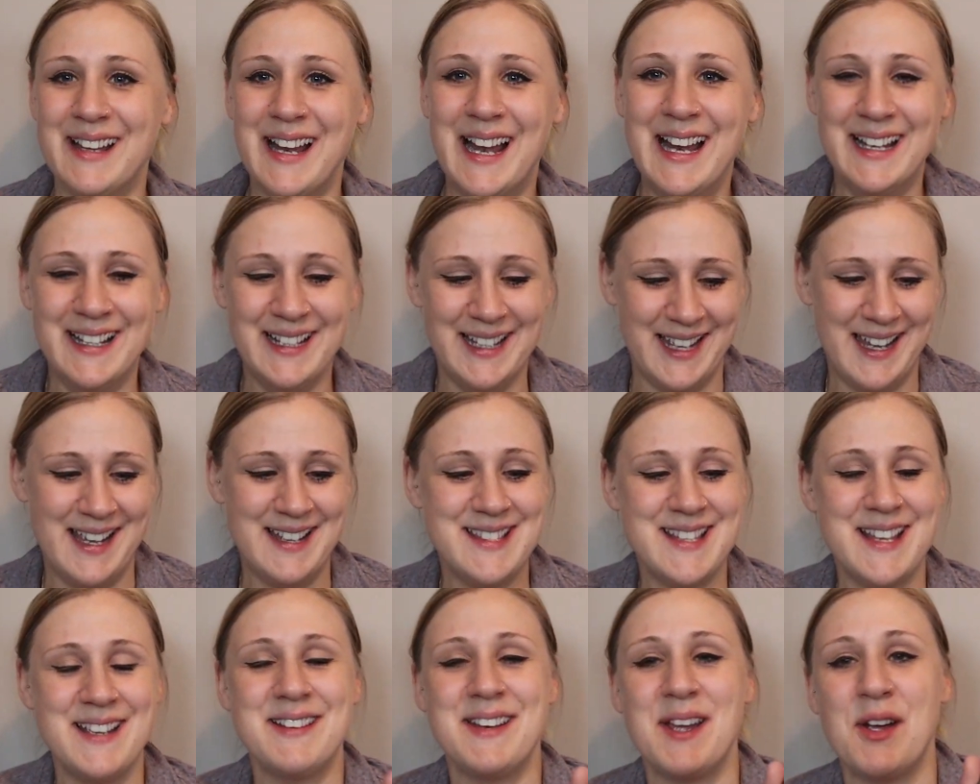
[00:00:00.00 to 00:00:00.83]
really. I
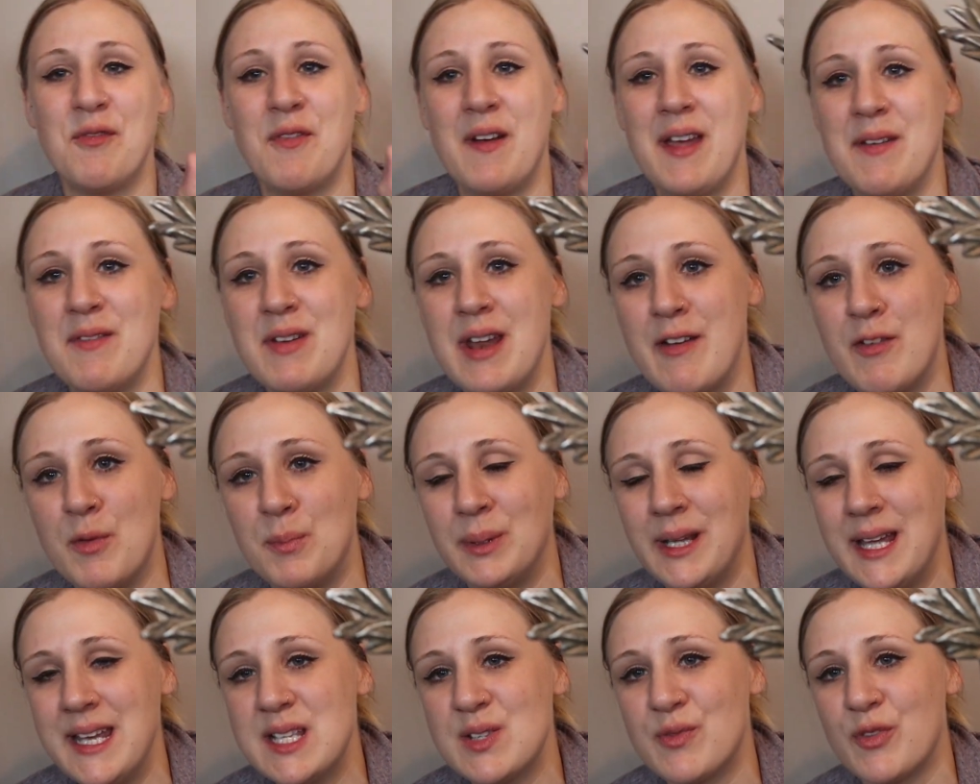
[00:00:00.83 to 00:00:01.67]
don't know if I even have a
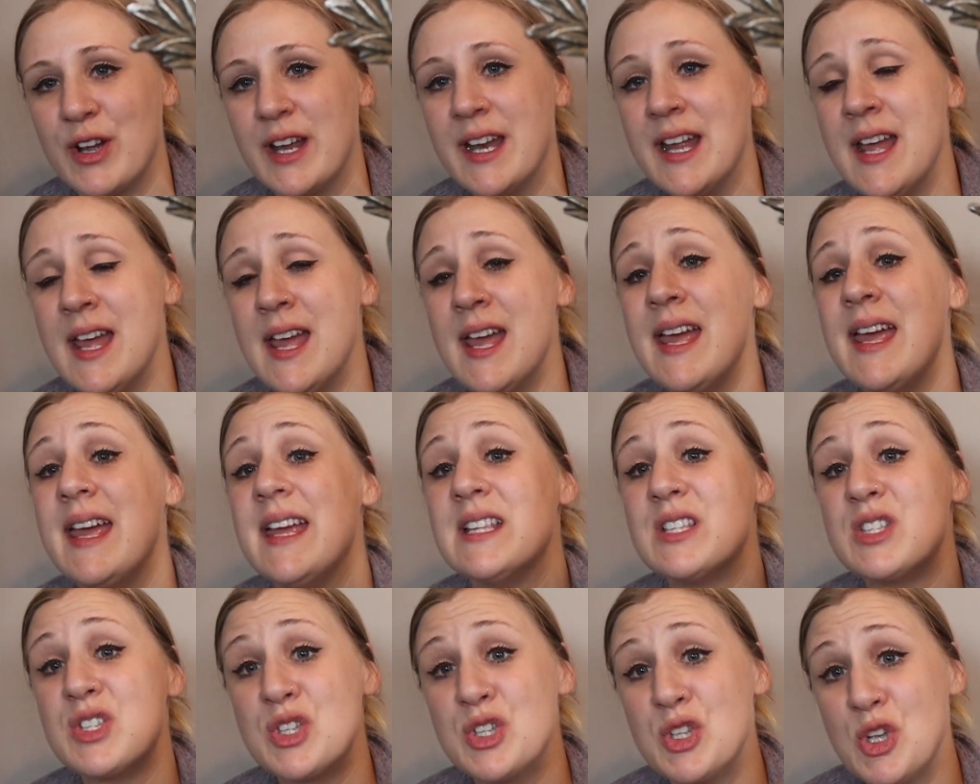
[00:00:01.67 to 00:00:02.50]
place for it.
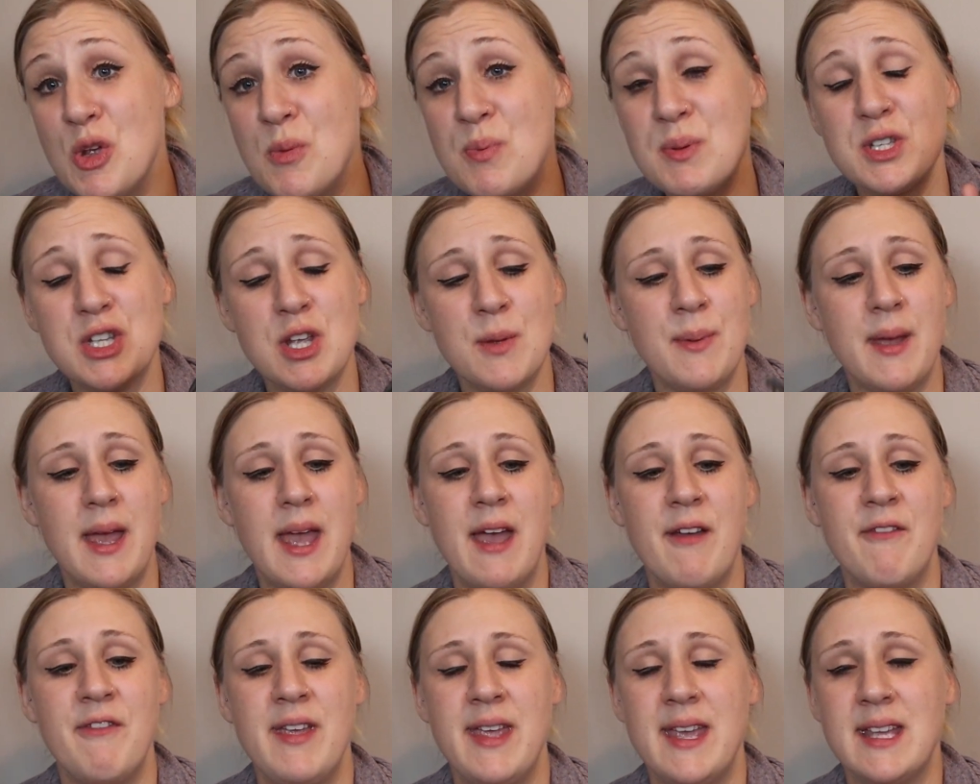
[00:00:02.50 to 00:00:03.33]
It's super, super
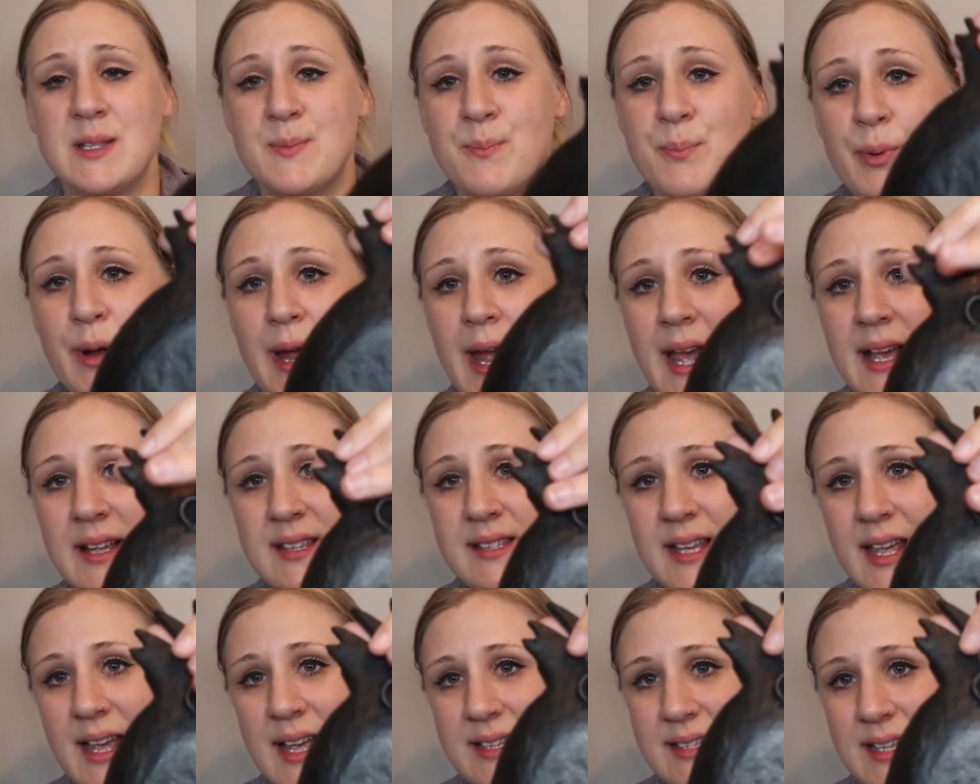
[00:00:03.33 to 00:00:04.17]
heavy. It's
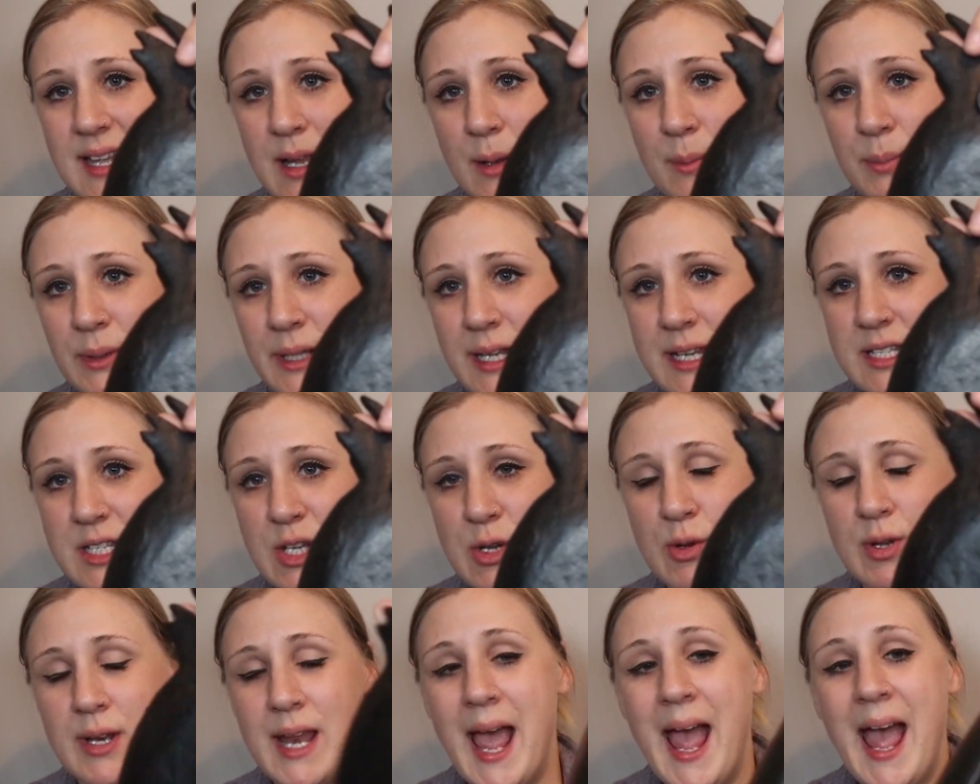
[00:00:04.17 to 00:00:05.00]
brass. It has like a place
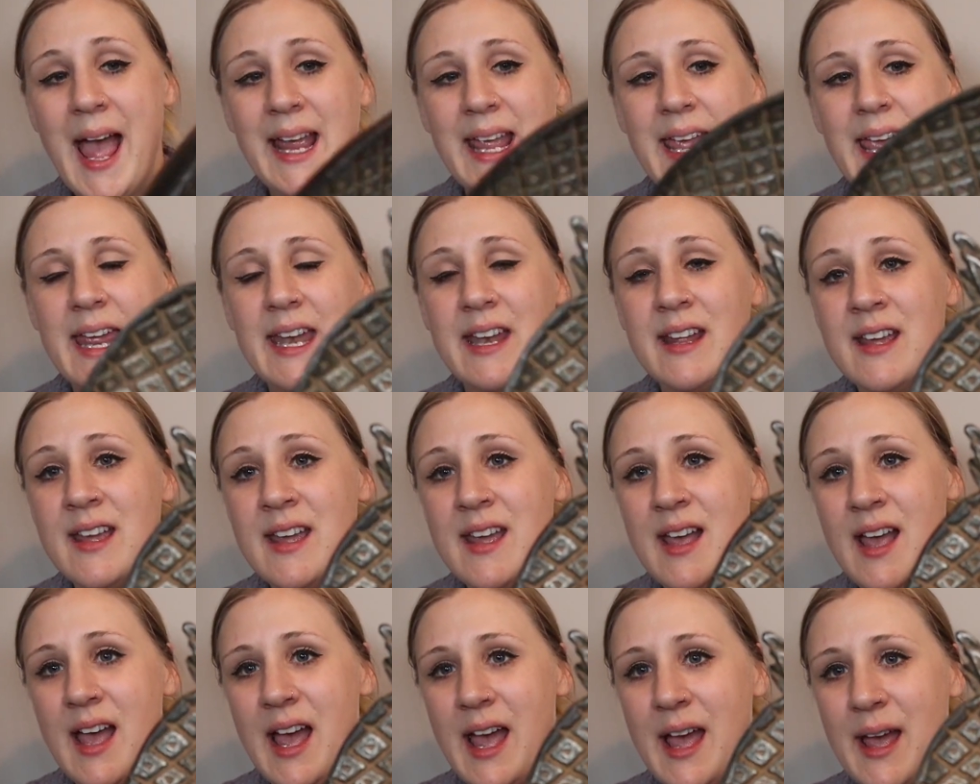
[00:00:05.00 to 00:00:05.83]
you could hang it.
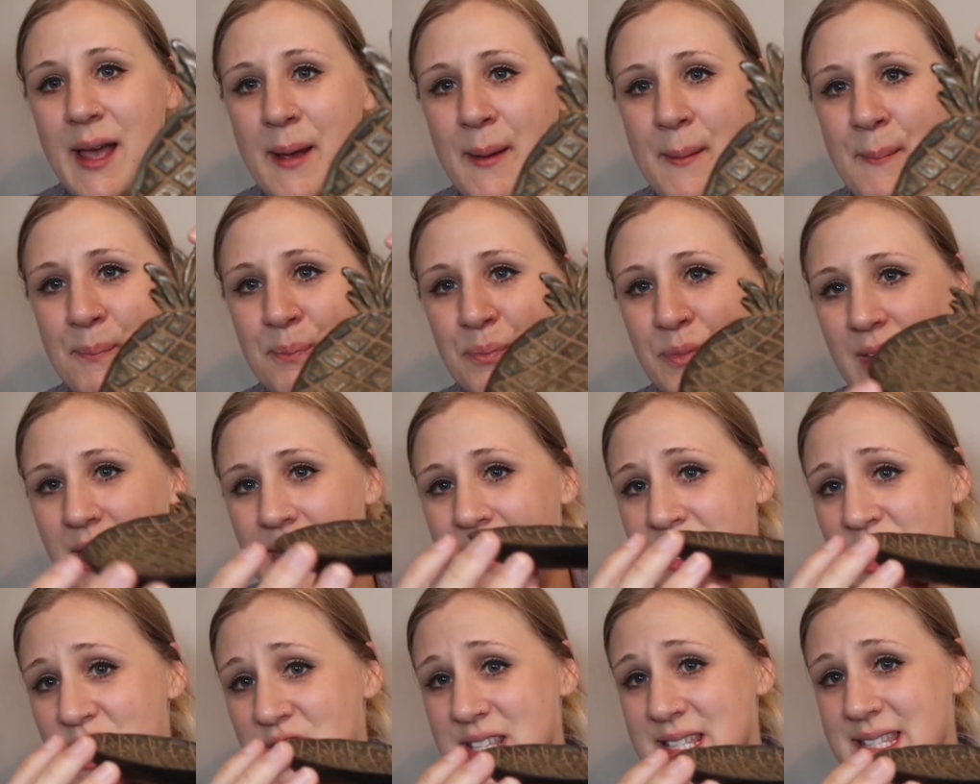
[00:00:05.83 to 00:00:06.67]
Um,
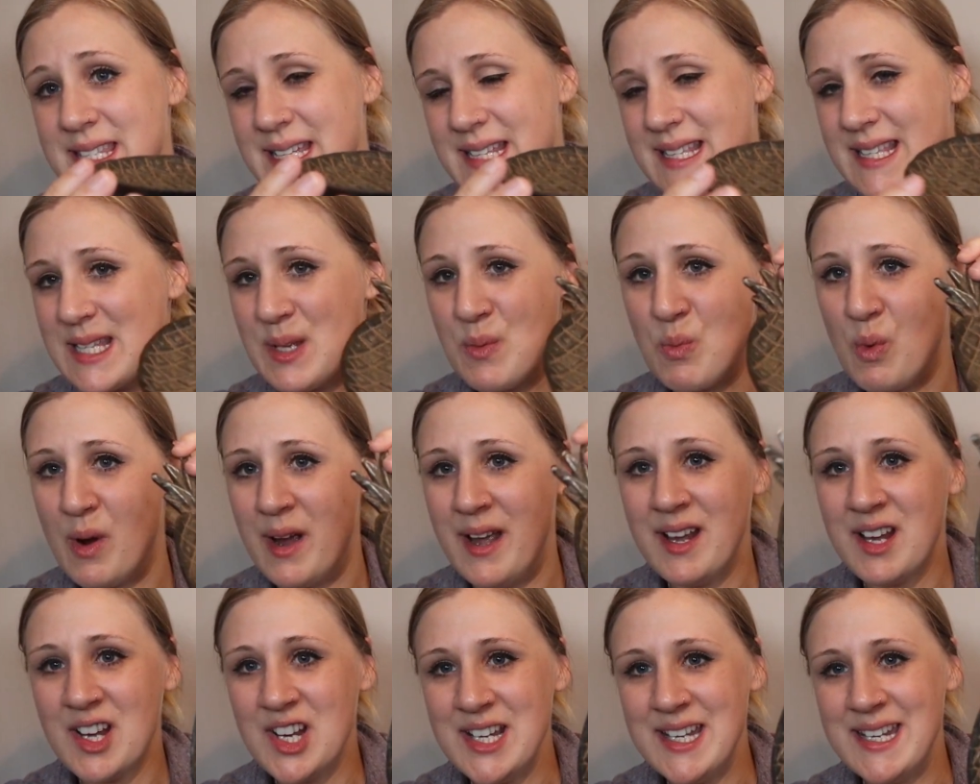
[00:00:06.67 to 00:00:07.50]
it could sit
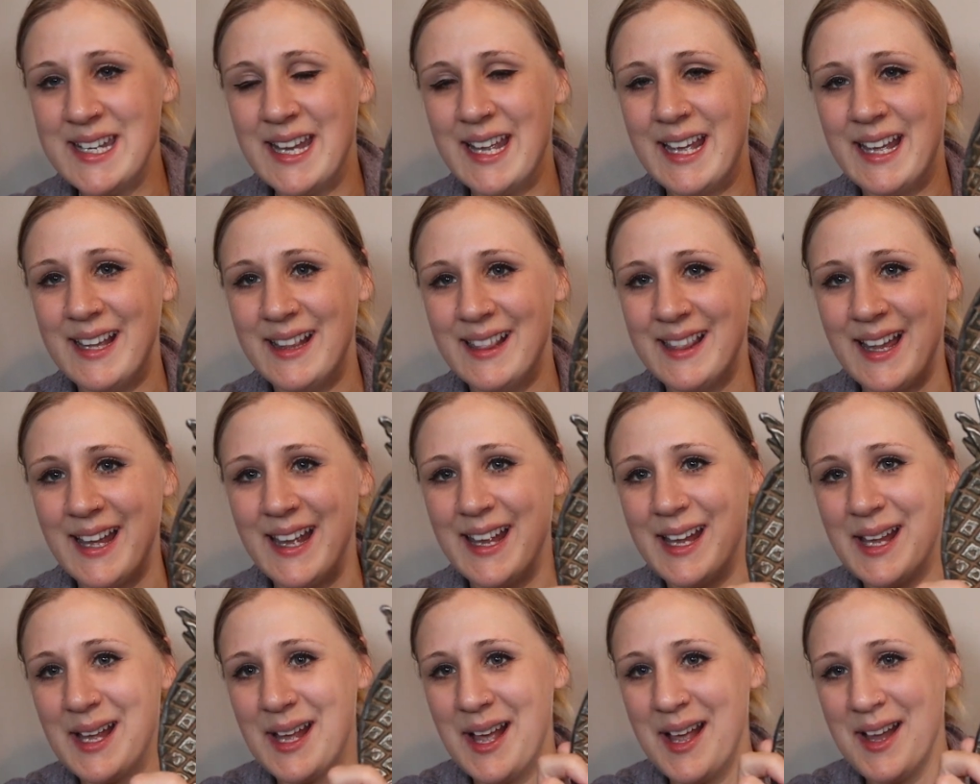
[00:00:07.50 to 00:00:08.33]
somewhere, couldn't it?
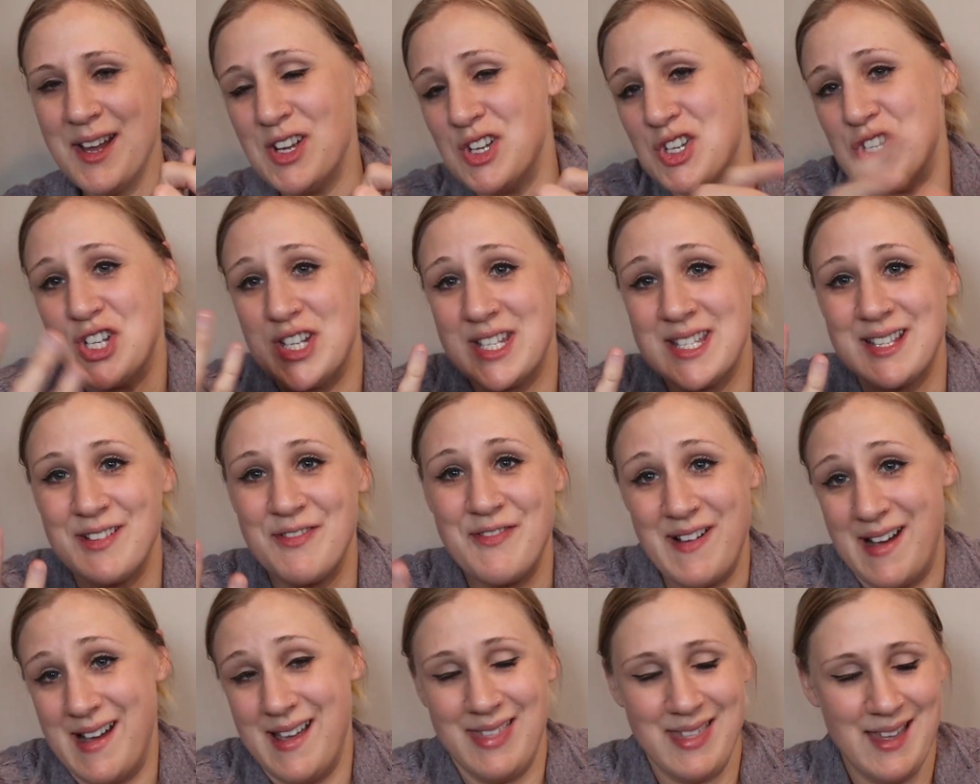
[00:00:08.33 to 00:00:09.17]
Like I could
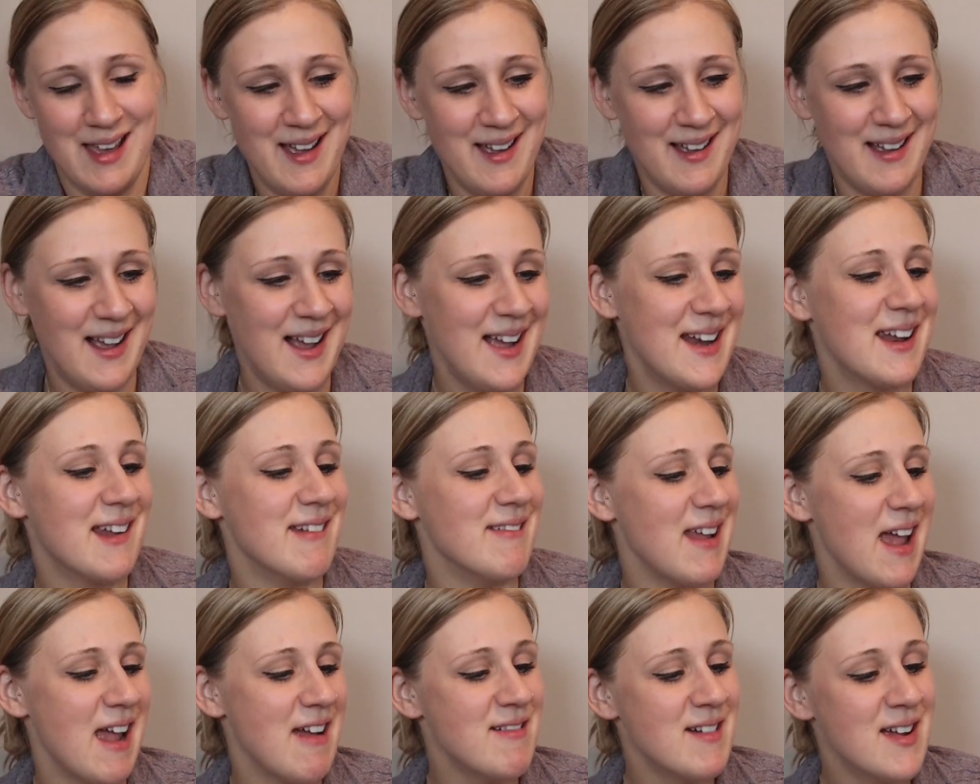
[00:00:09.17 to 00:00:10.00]
justify that. I
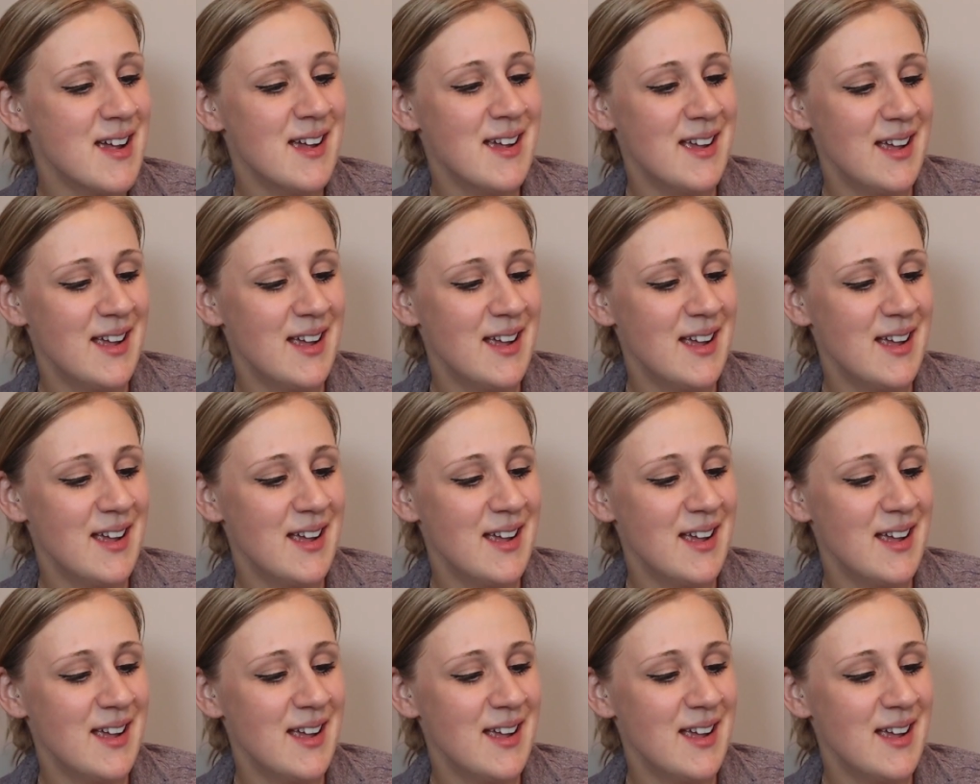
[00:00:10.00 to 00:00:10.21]
don't know.